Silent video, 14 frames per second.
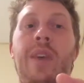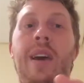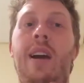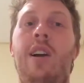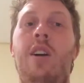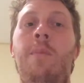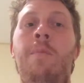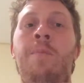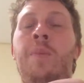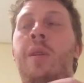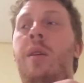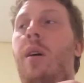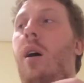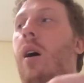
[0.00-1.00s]
there
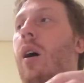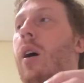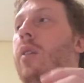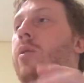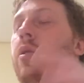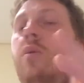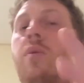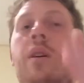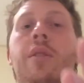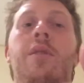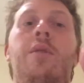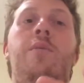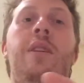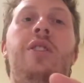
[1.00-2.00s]
to
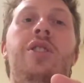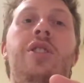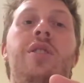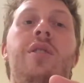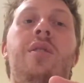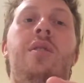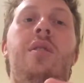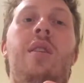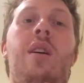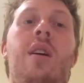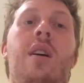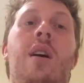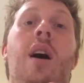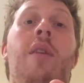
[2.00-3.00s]
other regions
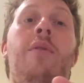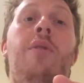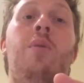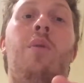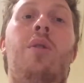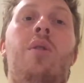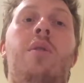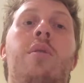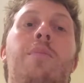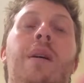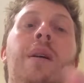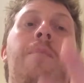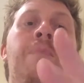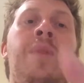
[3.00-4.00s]
of the world,
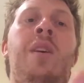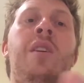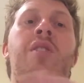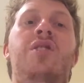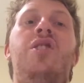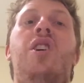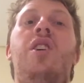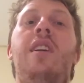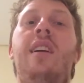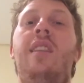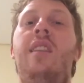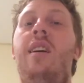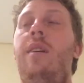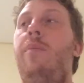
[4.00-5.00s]
but starting
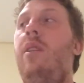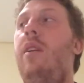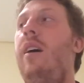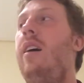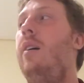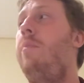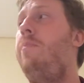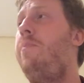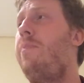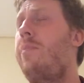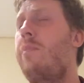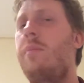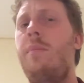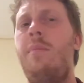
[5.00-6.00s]
in the Himalaya.
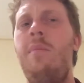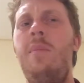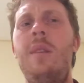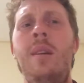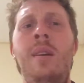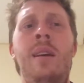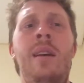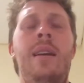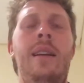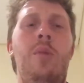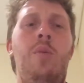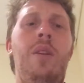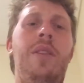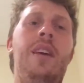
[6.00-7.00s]
Now,
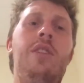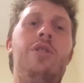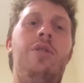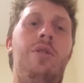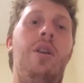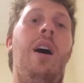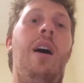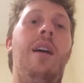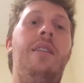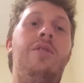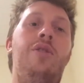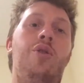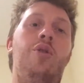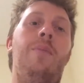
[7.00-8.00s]
one thing
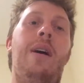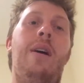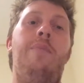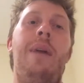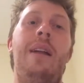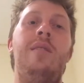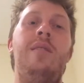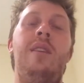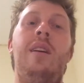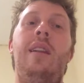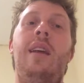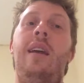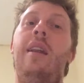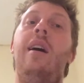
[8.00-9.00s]
that's true about
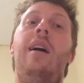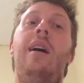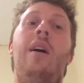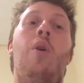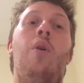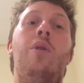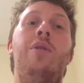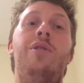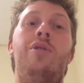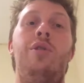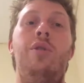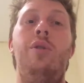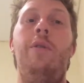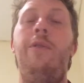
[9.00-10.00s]
medicine and holds
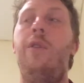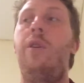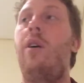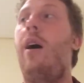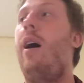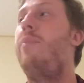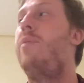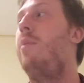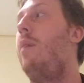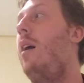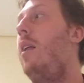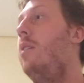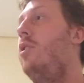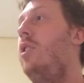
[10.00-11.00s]
true for
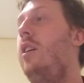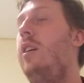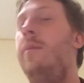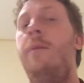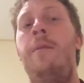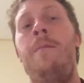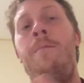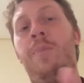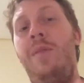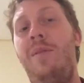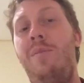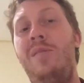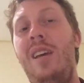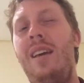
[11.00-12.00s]
ophthalmology, if
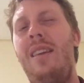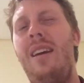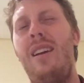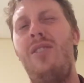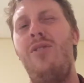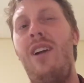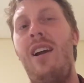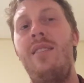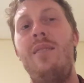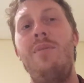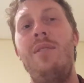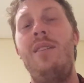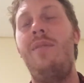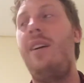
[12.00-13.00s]
I'm saying that correct, I
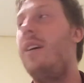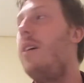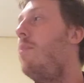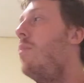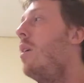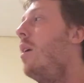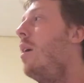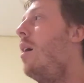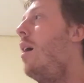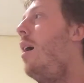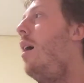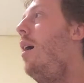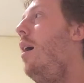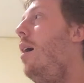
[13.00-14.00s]
believe I
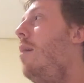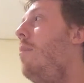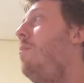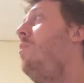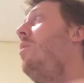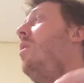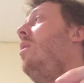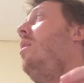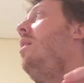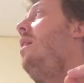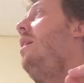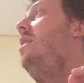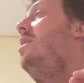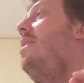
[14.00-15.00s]
am,
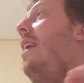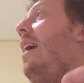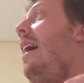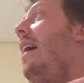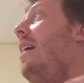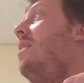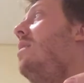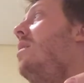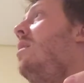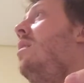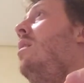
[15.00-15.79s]
is that